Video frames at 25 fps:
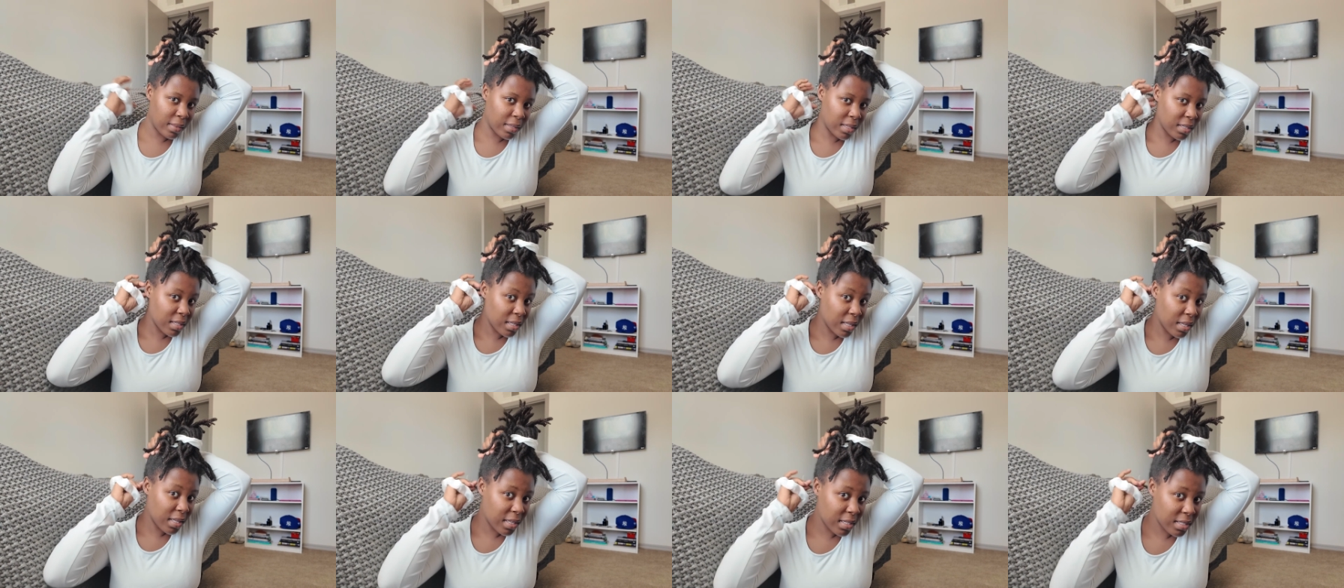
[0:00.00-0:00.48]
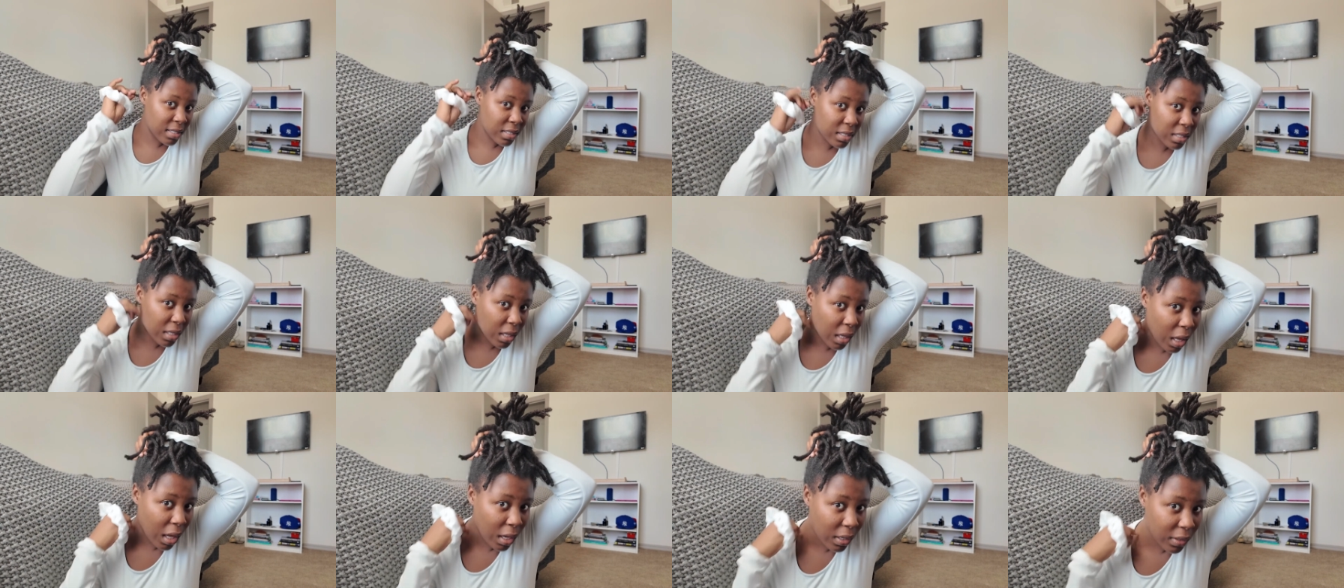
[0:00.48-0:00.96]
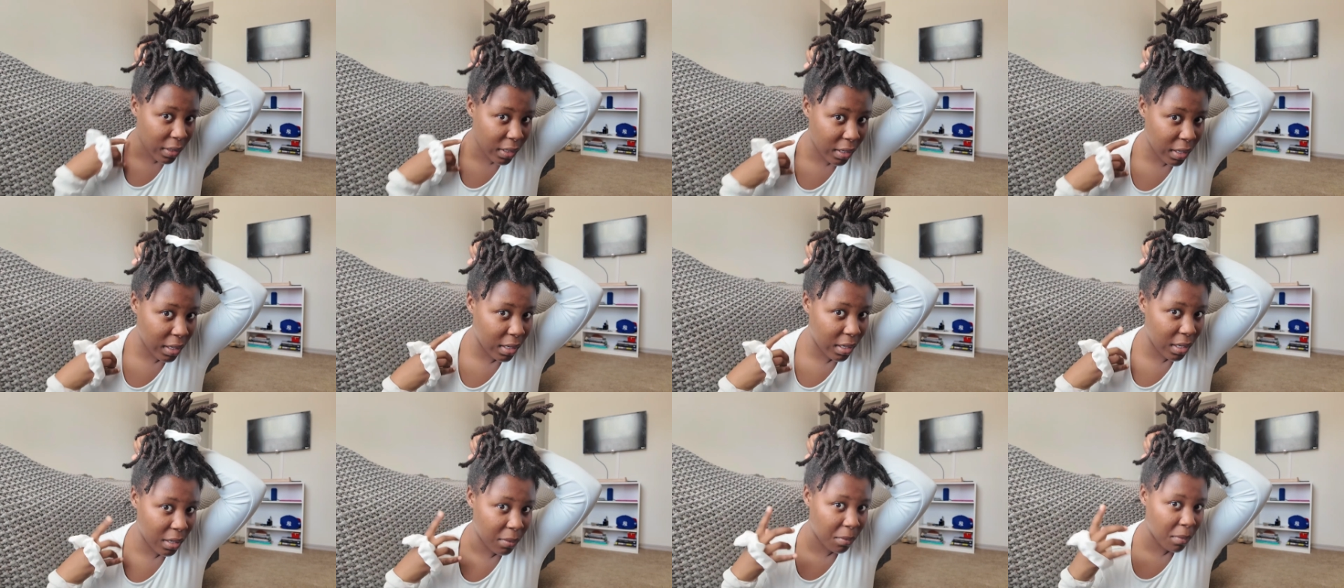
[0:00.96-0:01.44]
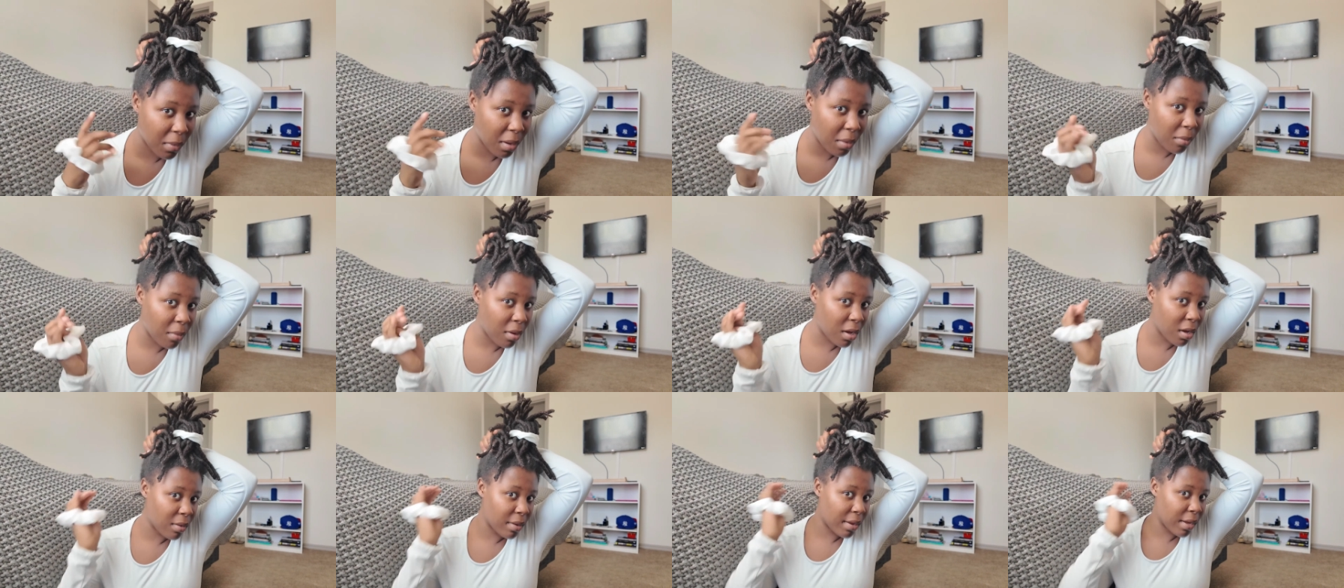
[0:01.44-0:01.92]
And this is a loc that I, my
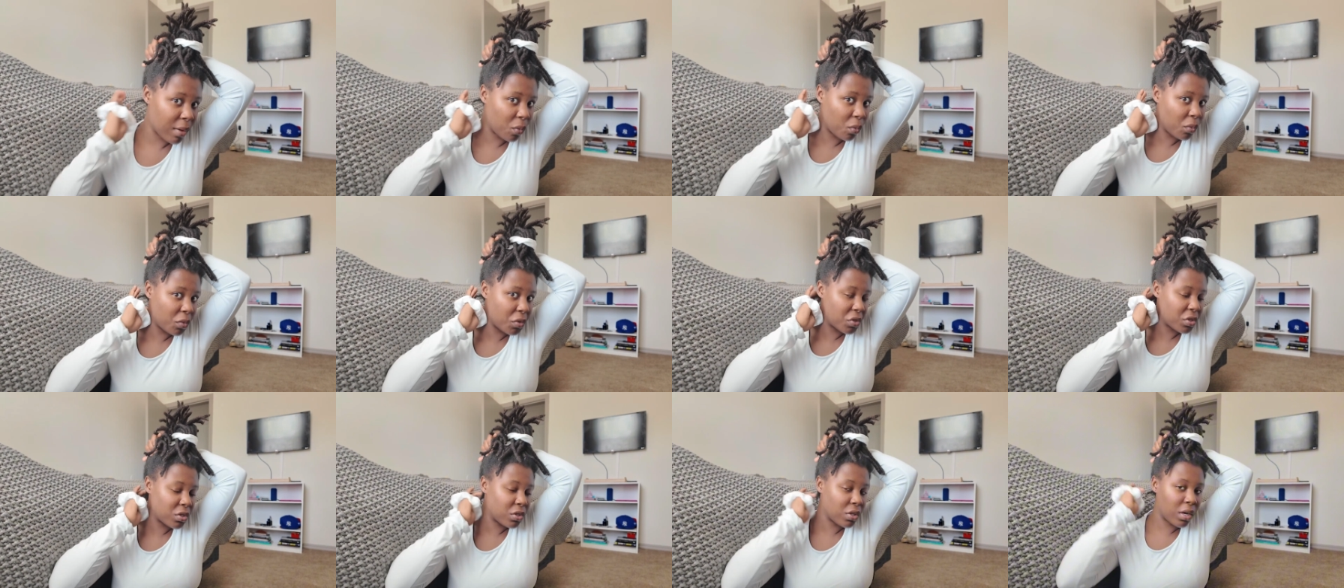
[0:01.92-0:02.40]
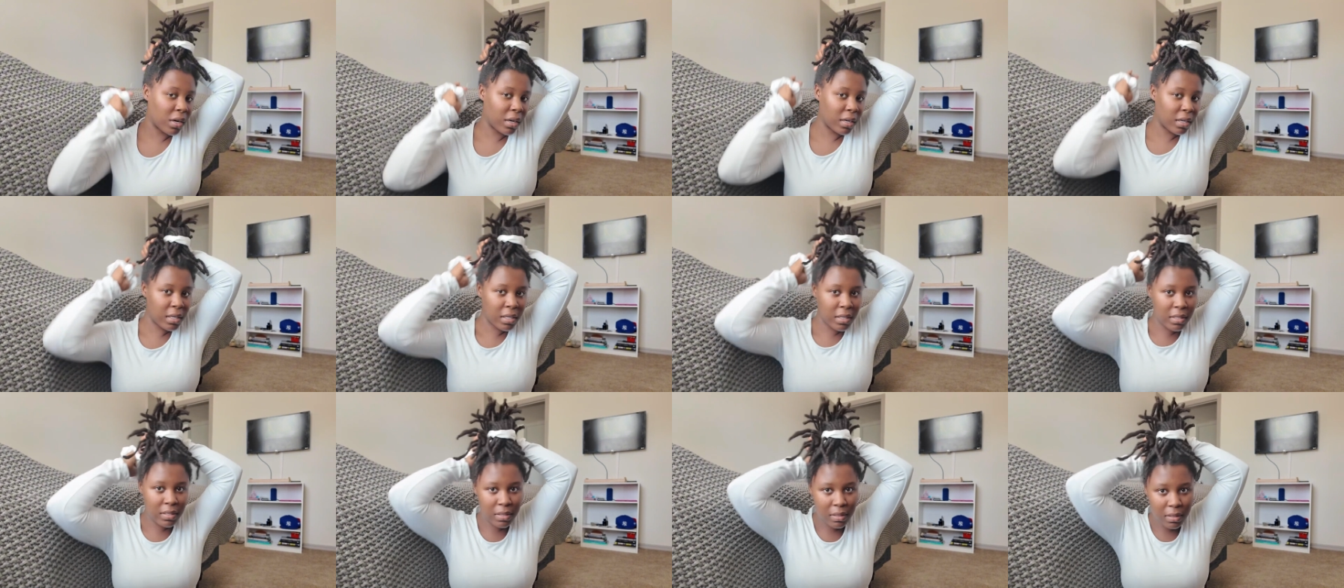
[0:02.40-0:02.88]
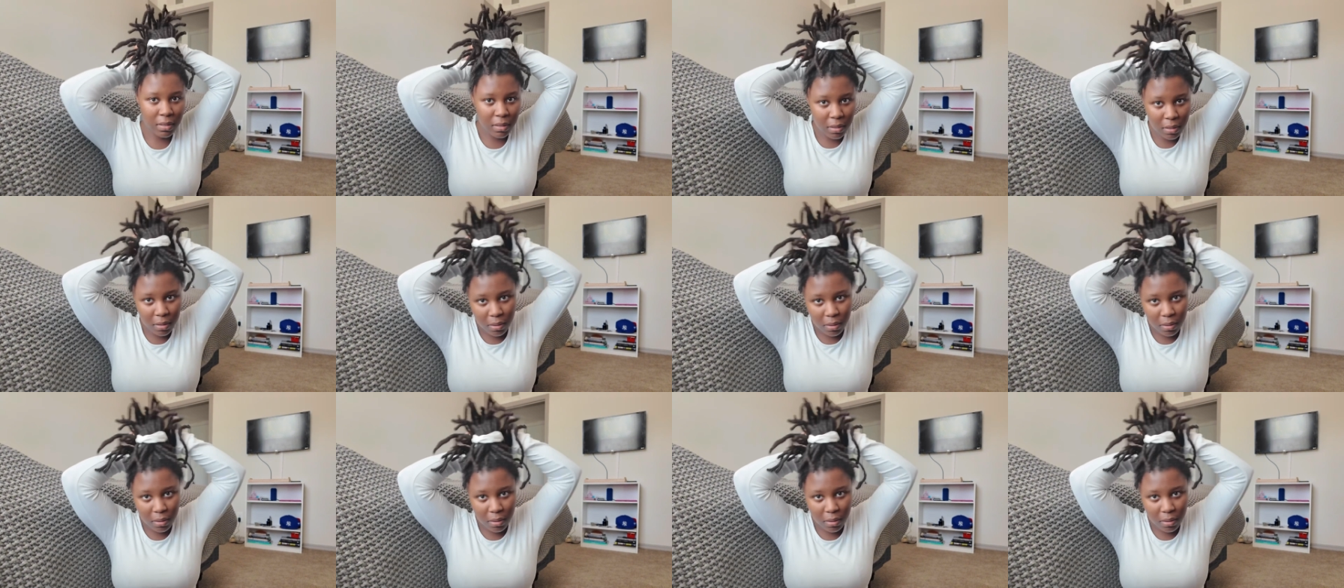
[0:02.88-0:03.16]
mom helped me start because